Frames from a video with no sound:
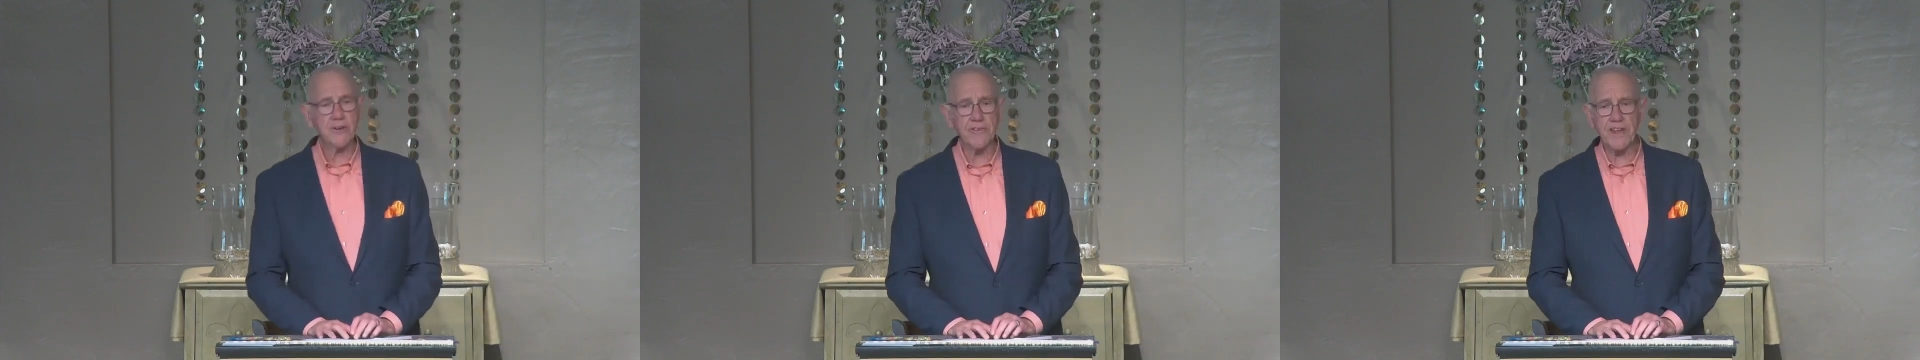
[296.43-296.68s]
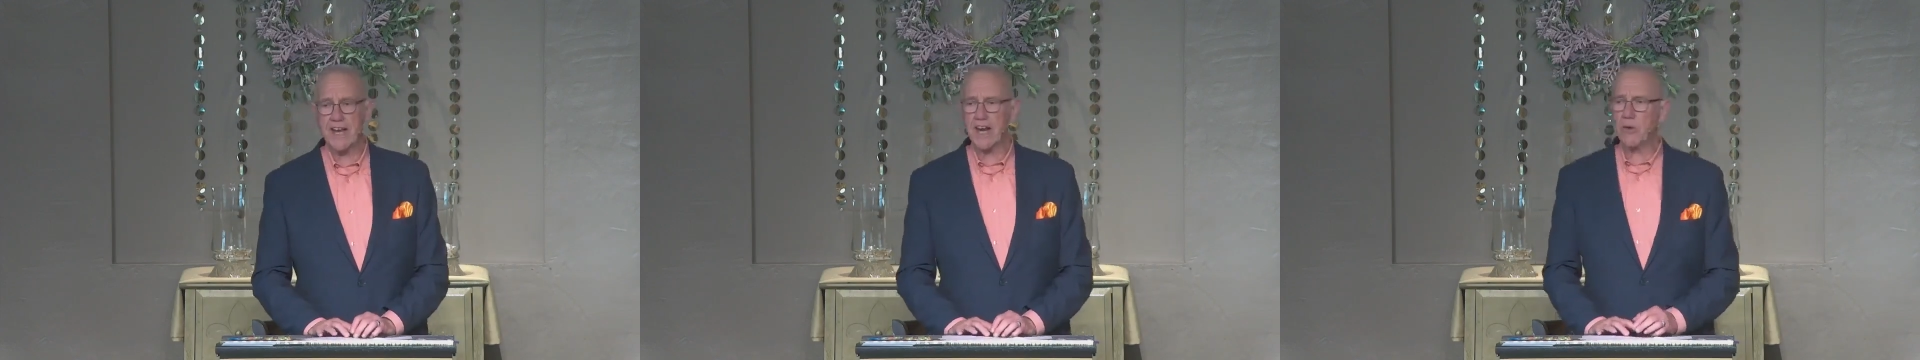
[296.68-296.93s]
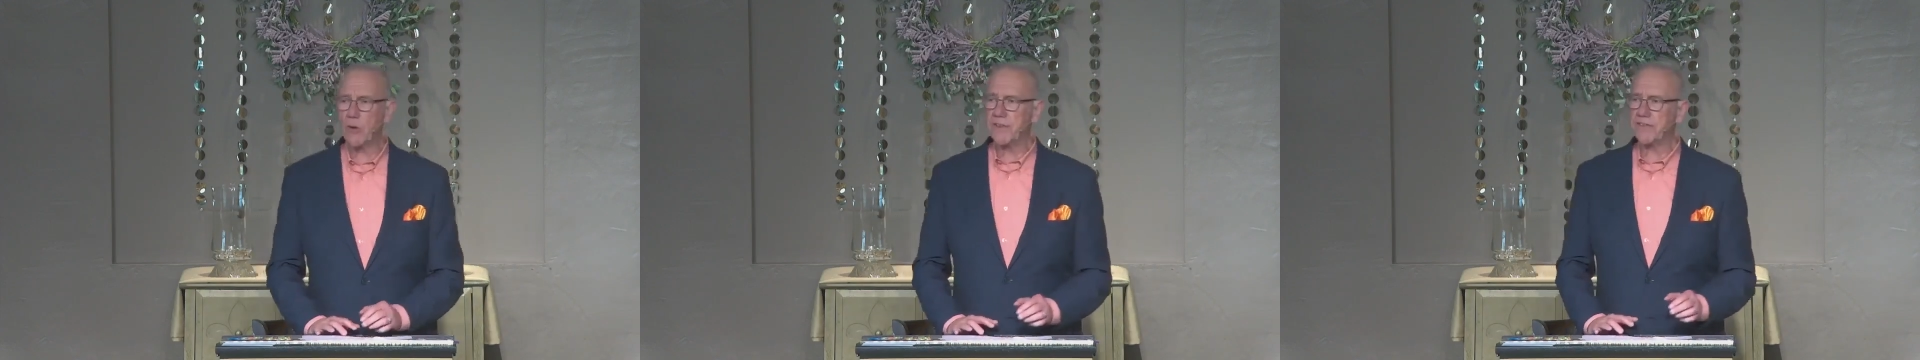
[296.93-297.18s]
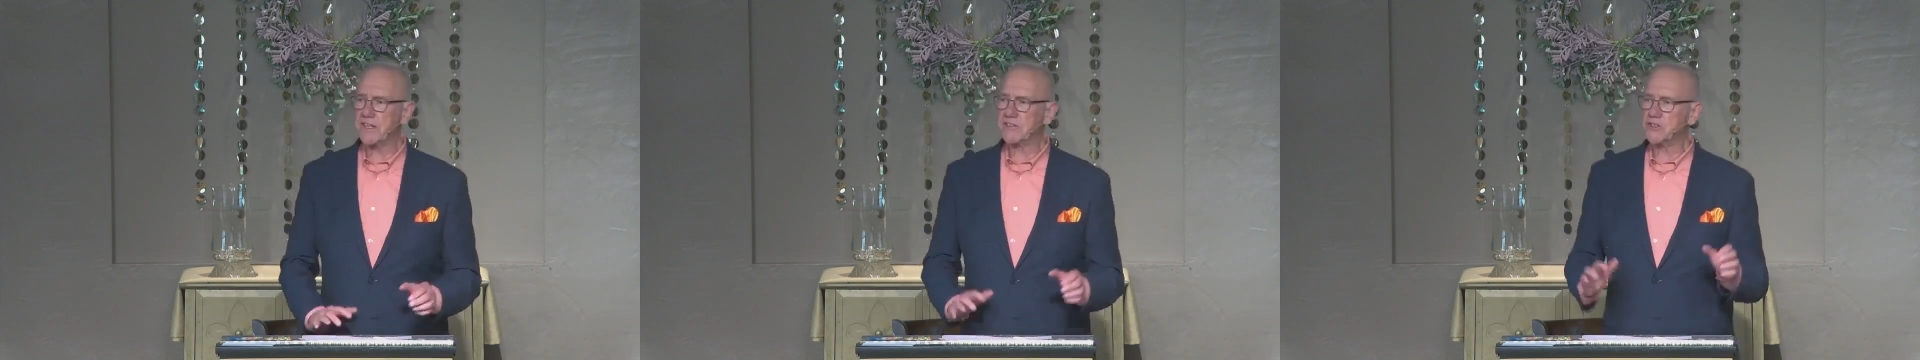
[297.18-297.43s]
You know, they are
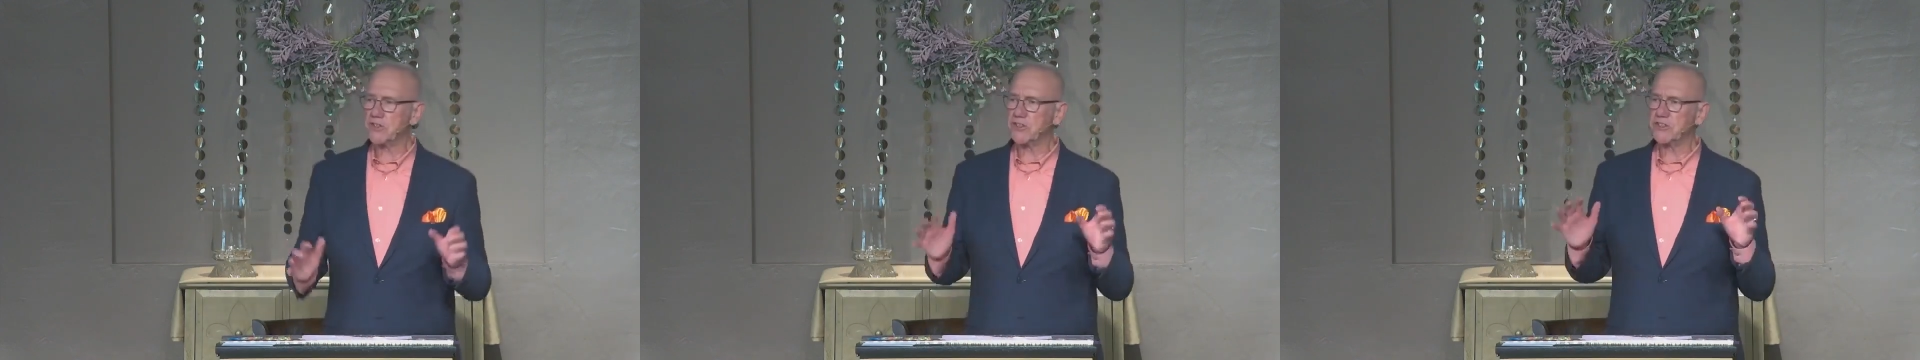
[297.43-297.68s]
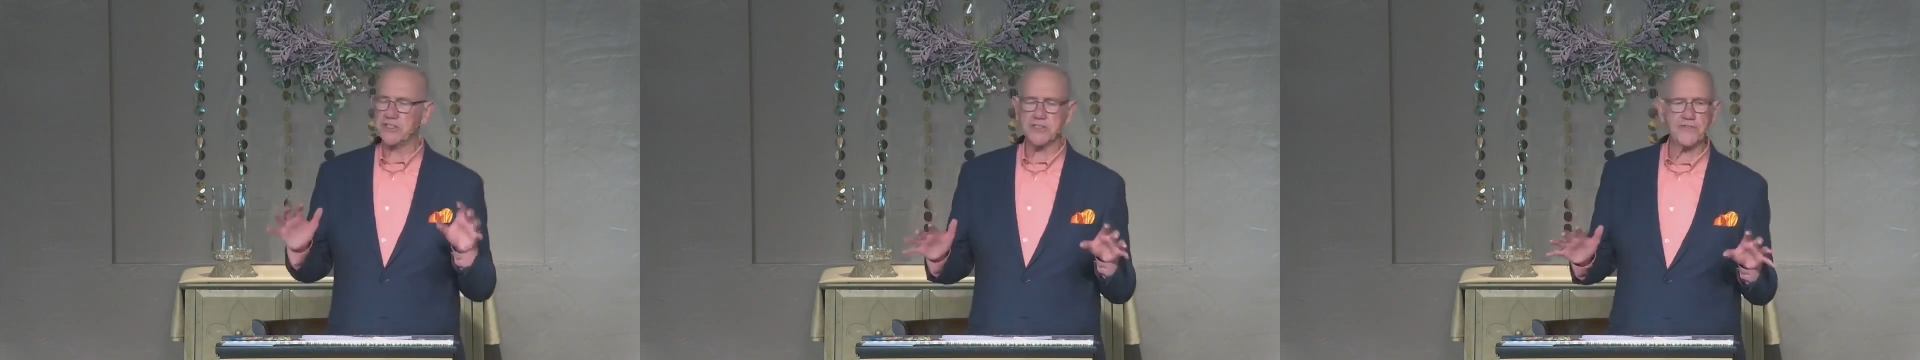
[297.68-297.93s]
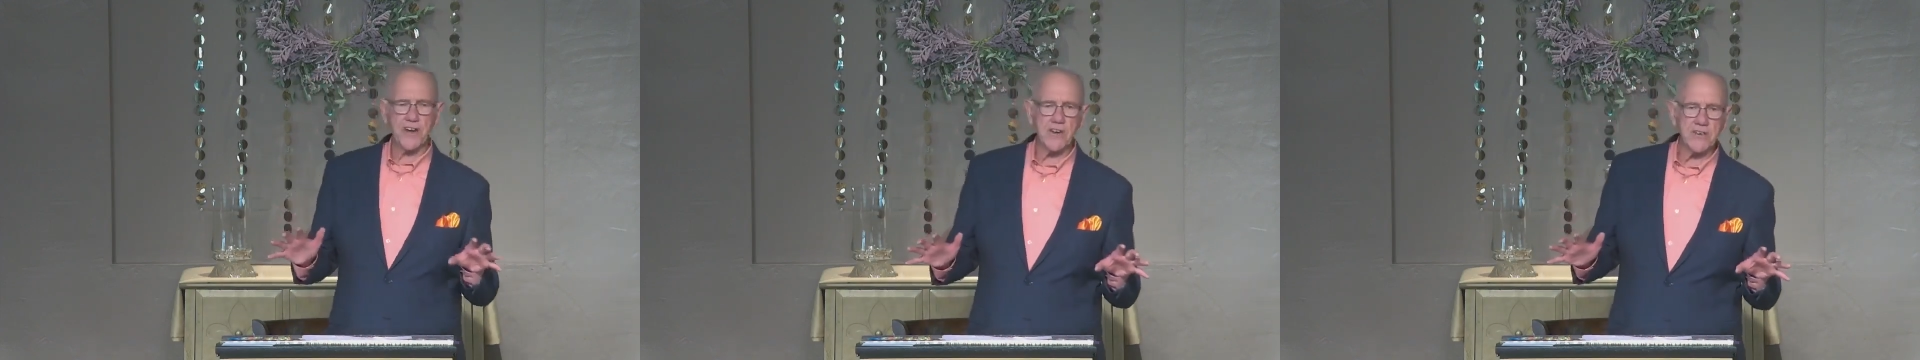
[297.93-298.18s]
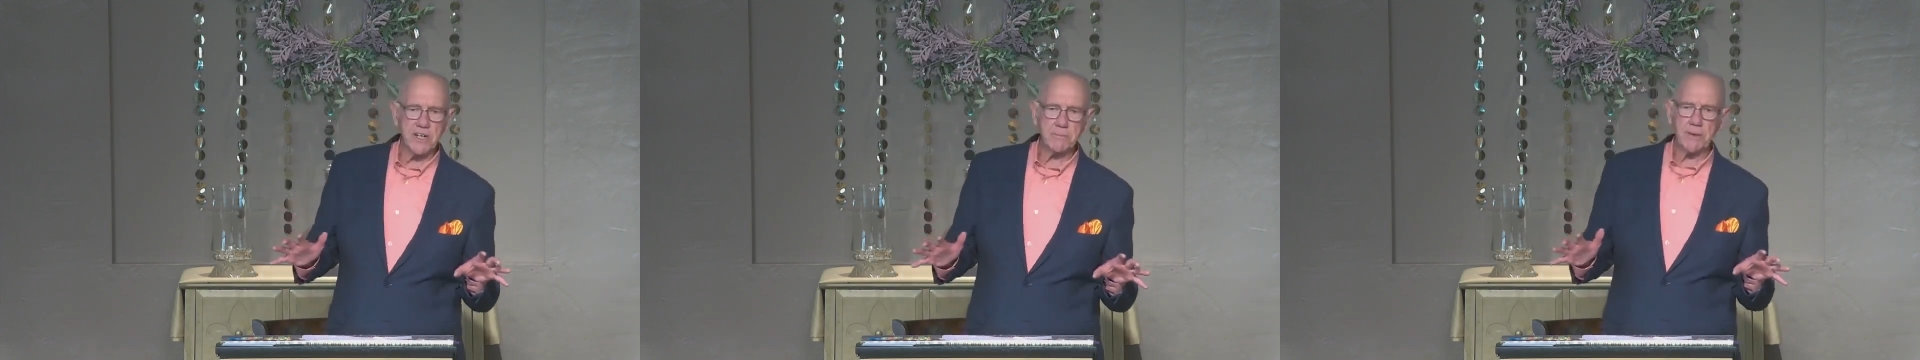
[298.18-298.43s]
what this church is
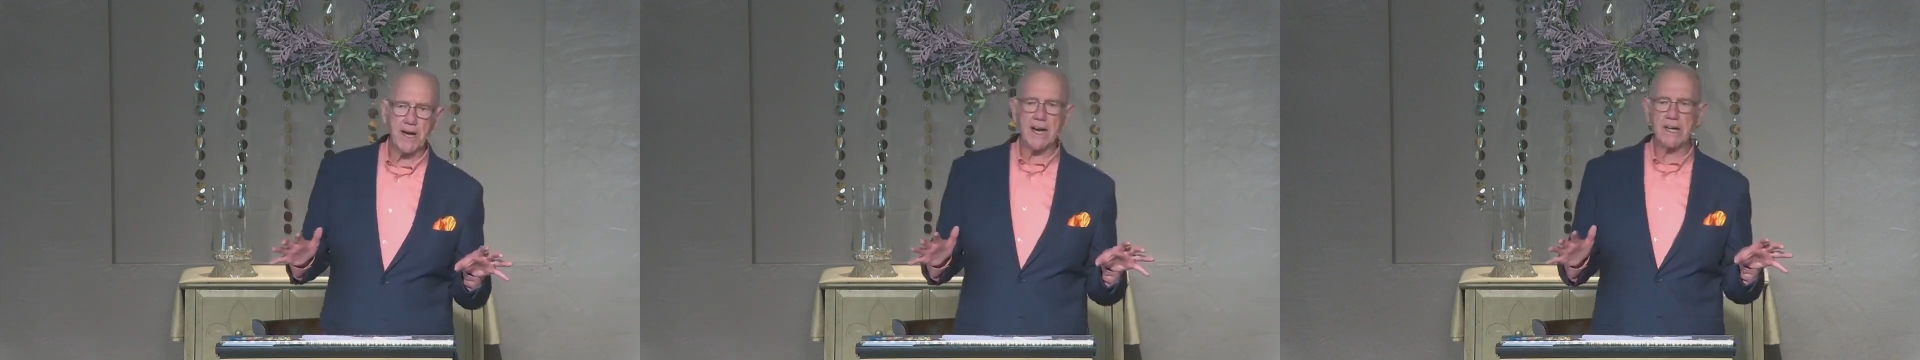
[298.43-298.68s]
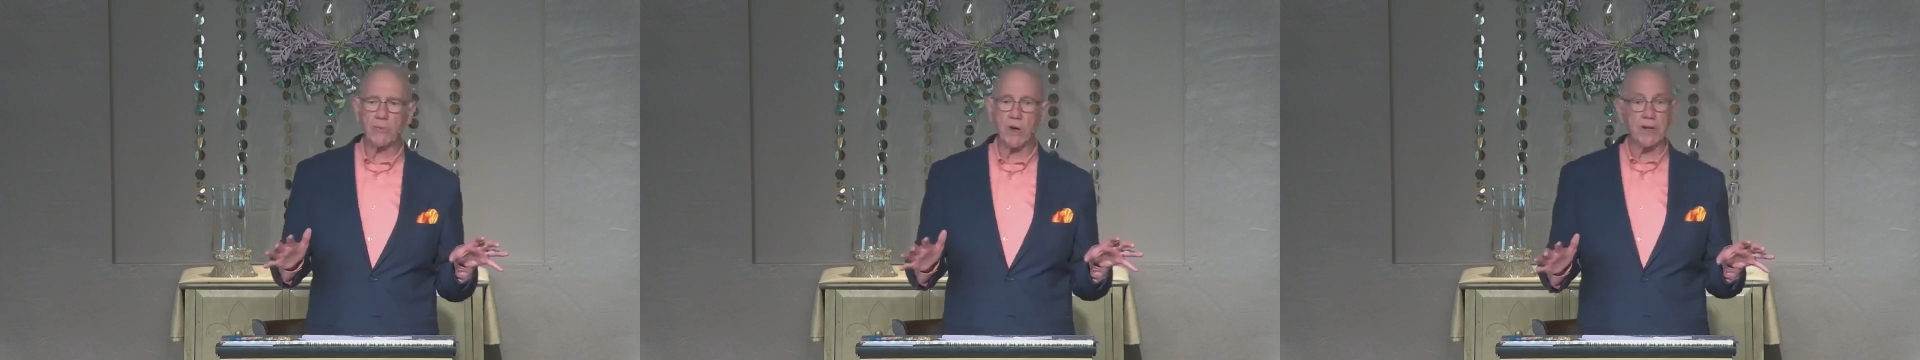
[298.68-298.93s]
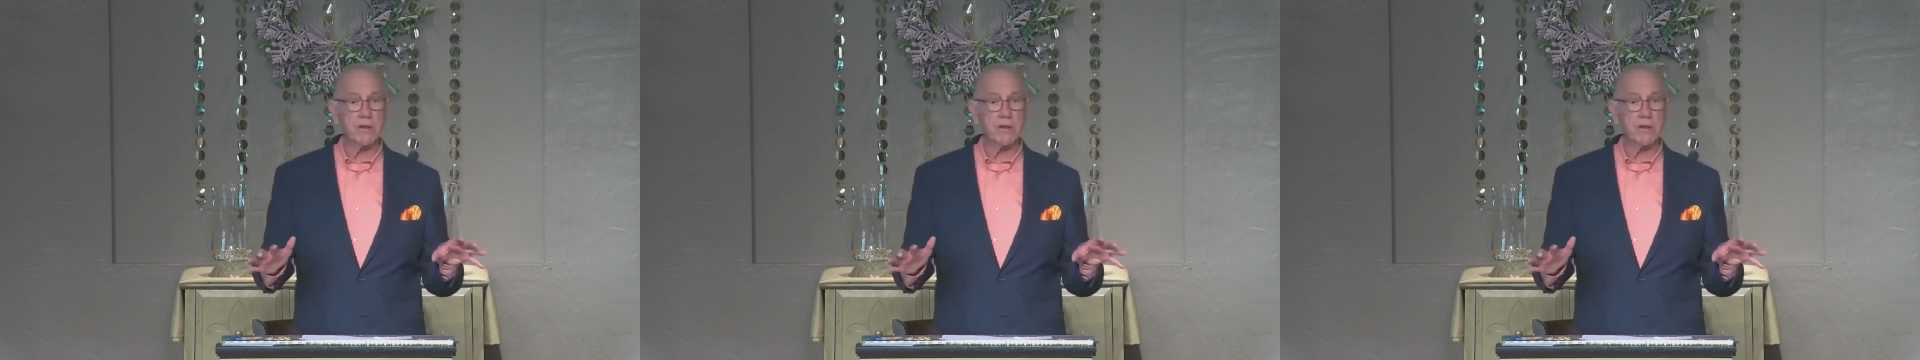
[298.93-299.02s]
founded upon,